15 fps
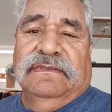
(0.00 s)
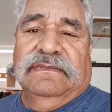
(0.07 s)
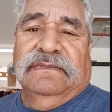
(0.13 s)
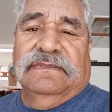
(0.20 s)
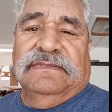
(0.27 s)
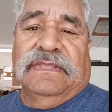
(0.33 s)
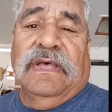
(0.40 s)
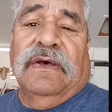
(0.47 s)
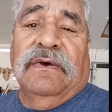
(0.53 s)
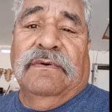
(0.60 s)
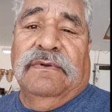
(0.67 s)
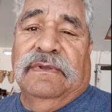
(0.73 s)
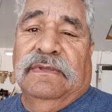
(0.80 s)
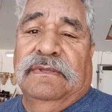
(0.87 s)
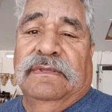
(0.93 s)
So,
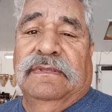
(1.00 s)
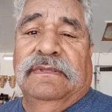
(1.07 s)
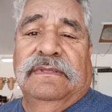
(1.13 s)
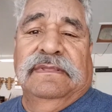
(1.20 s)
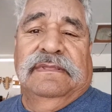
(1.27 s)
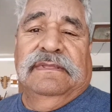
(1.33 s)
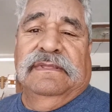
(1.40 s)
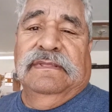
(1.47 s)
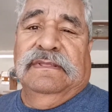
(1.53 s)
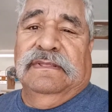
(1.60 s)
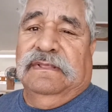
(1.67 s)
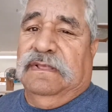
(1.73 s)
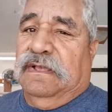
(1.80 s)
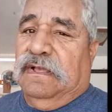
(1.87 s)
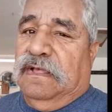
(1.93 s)

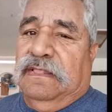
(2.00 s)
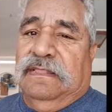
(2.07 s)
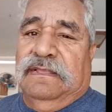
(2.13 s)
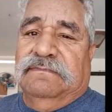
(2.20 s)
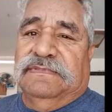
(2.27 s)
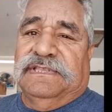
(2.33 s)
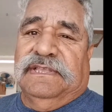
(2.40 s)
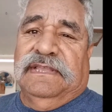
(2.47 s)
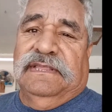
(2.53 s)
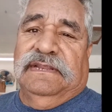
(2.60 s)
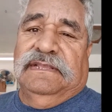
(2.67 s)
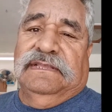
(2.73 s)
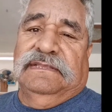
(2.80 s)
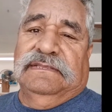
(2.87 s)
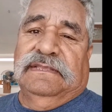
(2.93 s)
all I'm saying
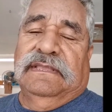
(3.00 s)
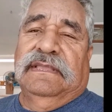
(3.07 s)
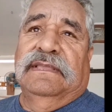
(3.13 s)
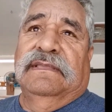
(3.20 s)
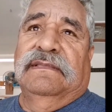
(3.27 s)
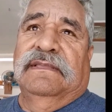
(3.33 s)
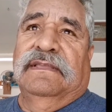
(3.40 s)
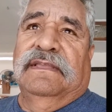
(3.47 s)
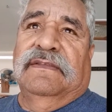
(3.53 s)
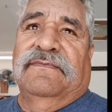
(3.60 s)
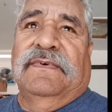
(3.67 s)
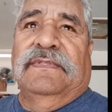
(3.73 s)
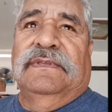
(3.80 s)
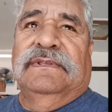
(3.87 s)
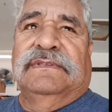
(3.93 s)
is, if
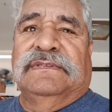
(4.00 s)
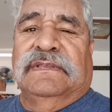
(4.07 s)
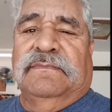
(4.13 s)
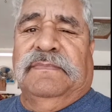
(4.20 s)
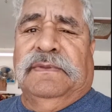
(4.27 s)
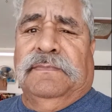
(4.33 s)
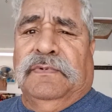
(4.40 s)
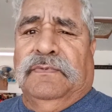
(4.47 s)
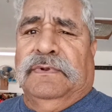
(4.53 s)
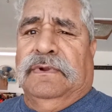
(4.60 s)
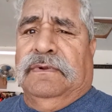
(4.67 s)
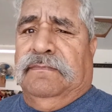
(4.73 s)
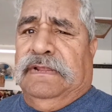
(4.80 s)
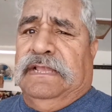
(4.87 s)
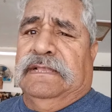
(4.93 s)
only the sick people wear
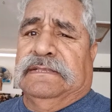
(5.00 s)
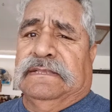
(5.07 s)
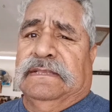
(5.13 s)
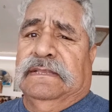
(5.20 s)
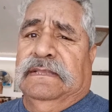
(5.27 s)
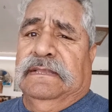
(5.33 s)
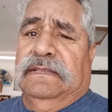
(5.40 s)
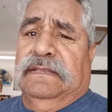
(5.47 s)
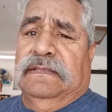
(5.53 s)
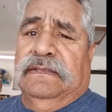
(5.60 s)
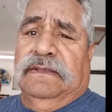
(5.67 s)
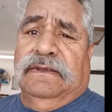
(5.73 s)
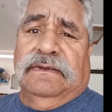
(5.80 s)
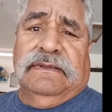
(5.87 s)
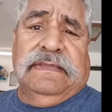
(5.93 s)
a mask,
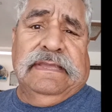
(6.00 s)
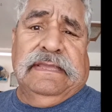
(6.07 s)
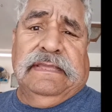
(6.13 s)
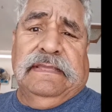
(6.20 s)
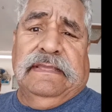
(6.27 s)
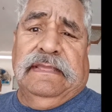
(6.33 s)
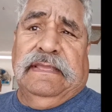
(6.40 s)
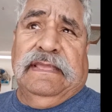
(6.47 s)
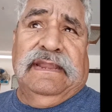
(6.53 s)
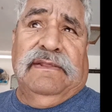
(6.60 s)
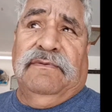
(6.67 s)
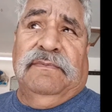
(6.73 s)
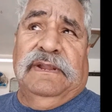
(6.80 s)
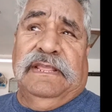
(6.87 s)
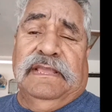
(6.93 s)
okay, and
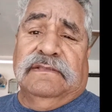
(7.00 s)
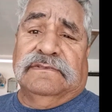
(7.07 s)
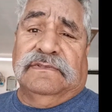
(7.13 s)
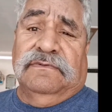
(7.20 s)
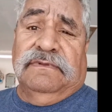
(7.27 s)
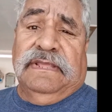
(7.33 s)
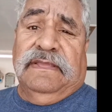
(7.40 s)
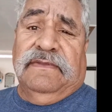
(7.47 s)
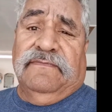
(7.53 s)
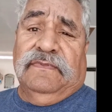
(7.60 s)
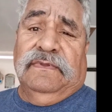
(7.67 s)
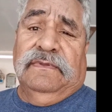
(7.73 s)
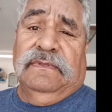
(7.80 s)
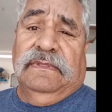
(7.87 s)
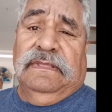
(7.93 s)
everybody else don't have
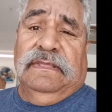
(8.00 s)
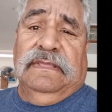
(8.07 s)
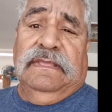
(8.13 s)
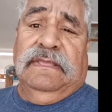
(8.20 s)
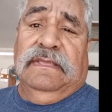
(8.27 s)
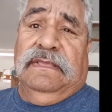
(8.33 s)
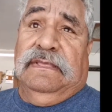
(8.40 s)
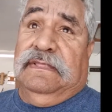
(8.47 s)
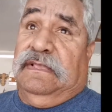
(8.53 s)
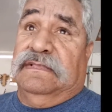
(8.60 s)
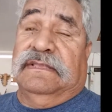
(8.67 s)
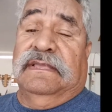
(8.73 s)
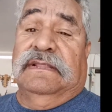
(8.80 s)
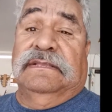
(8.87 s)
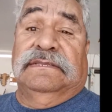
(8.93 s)
to, that's
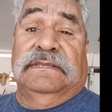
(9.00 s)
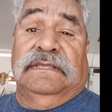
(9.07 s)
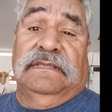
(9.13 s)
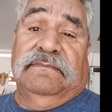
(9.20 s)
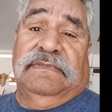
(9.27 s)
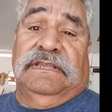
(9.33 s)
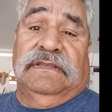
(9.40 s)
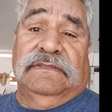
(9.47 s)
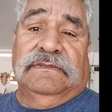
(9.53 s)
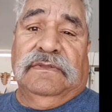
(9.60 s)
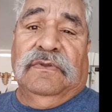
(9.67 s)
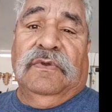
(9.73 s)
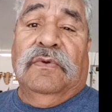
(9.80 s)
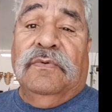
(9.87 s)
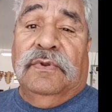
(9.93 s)
kind of silly because
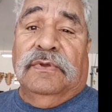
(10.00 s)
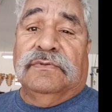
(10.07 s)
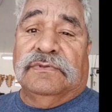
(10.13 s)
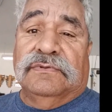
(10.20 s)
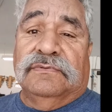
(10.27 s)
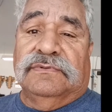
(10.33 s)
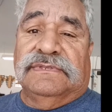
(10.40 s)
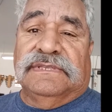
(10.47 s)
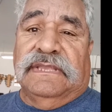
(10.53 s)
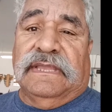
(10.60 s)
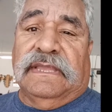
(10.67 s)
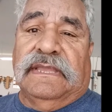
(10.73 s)
who knows who's sick.